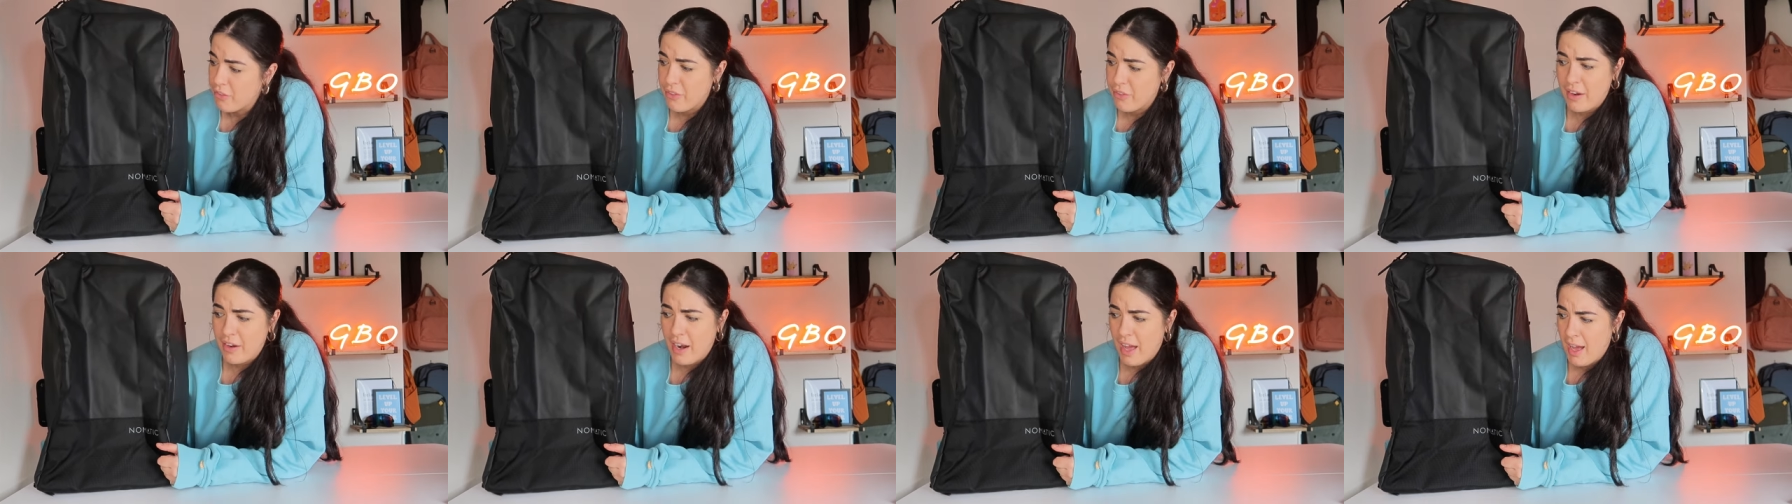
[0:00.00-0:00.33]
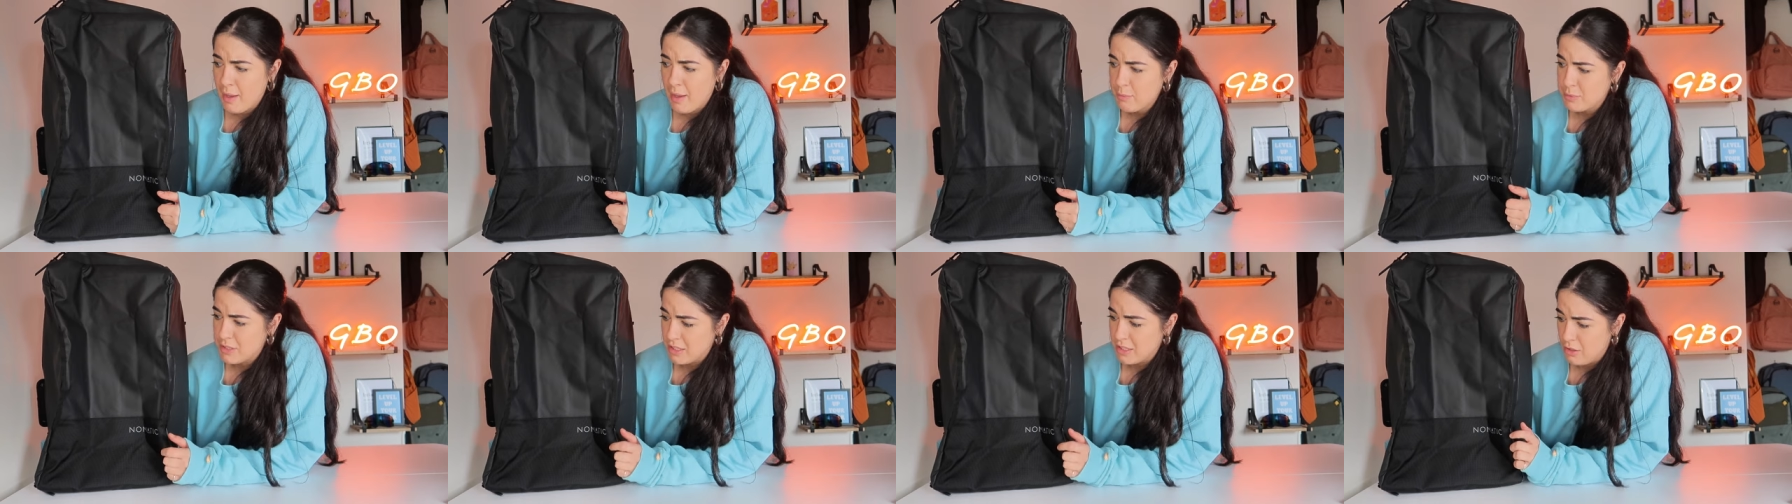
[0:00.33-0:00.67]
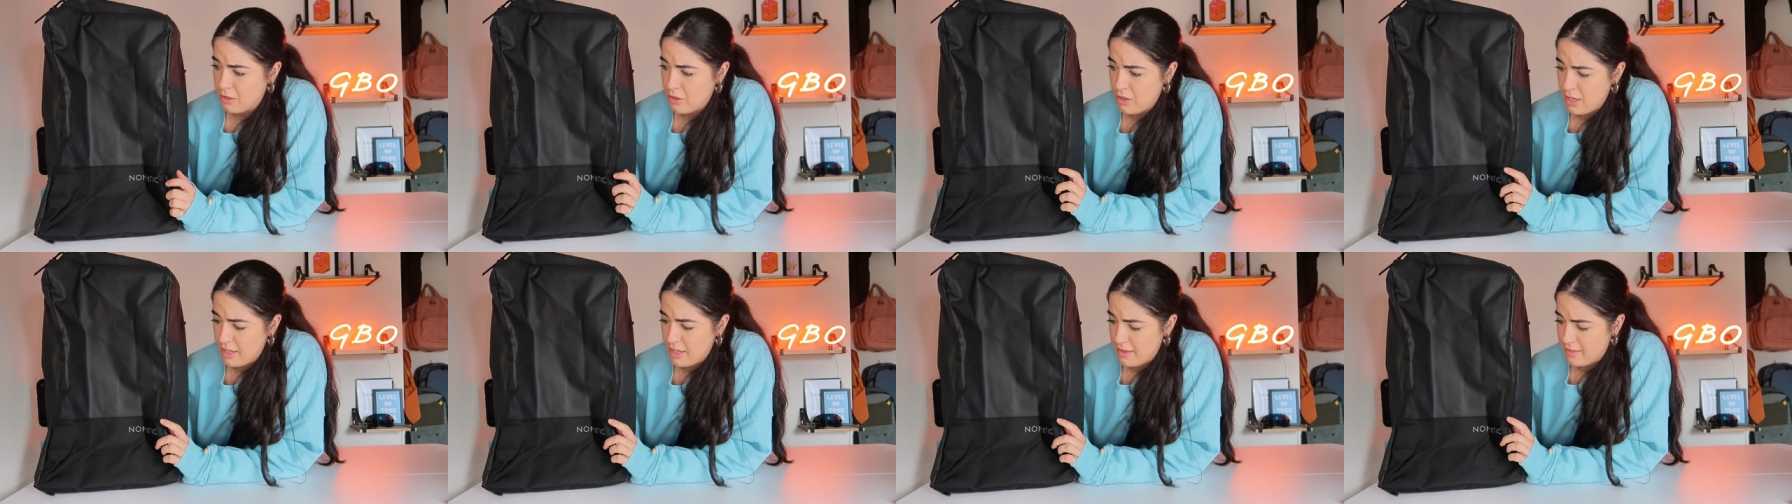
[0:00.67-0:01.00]
then
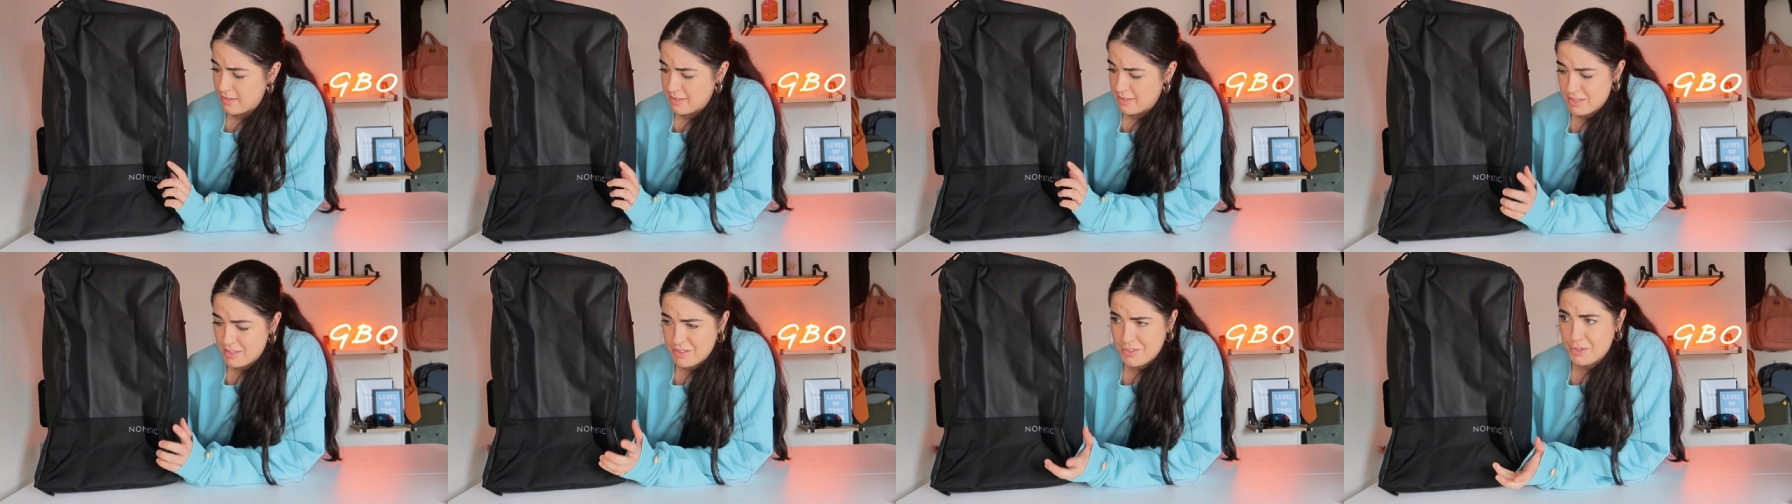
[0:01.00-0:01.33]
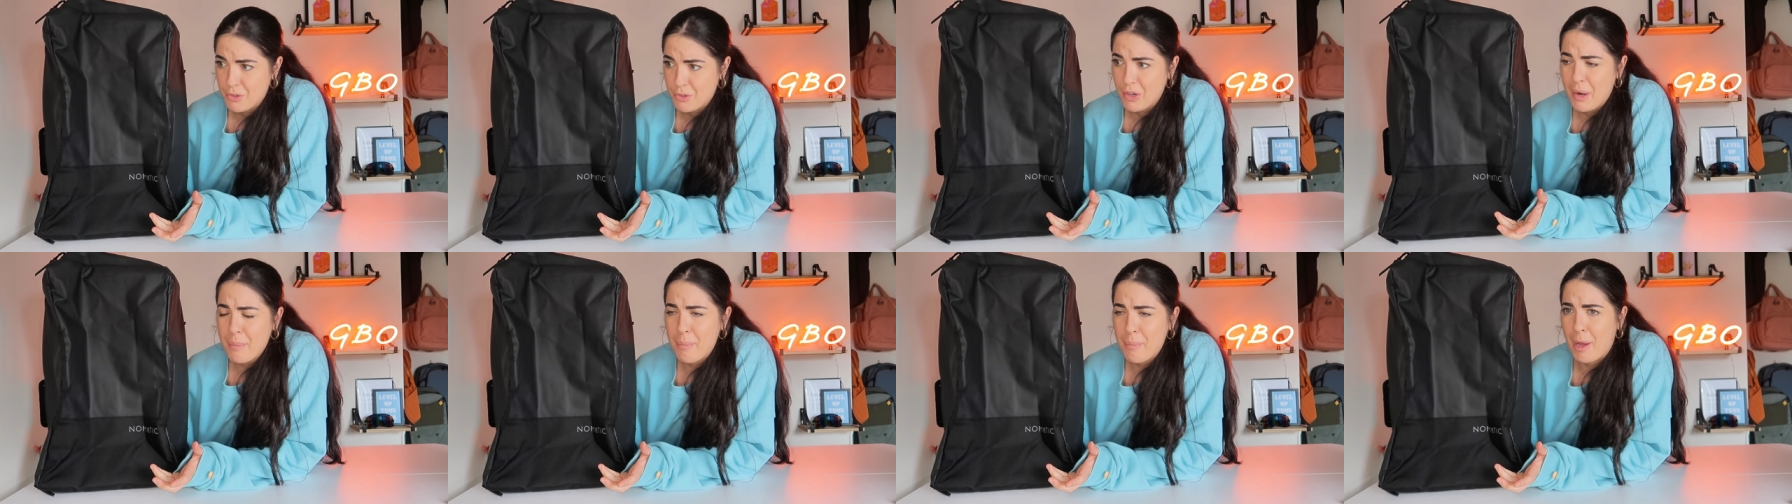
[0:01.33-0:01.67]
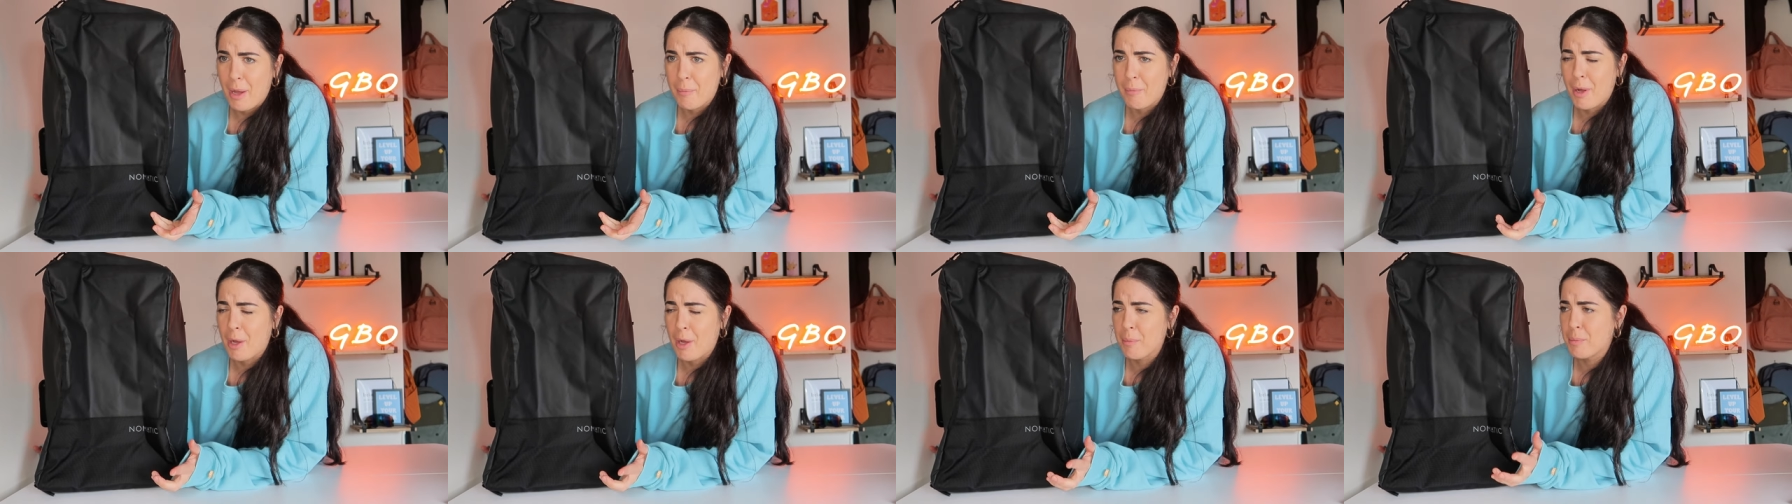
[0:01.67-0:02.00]
absolutely this is a great
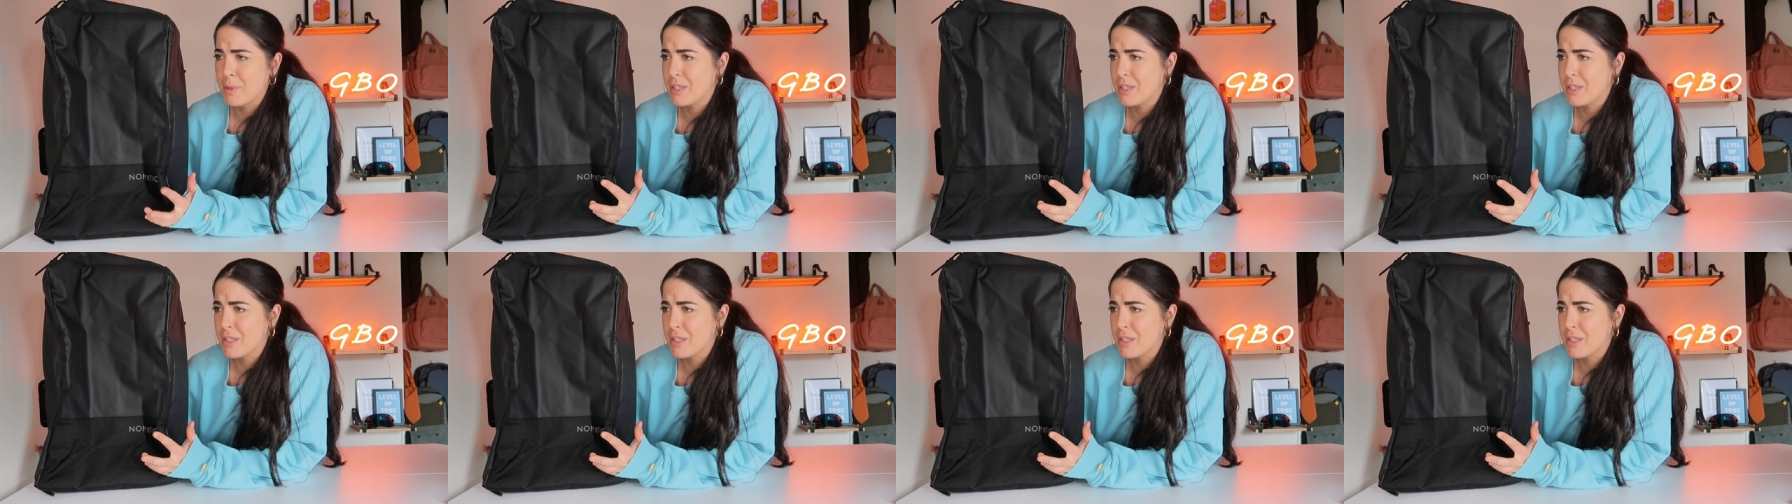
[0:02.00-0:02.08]
backpack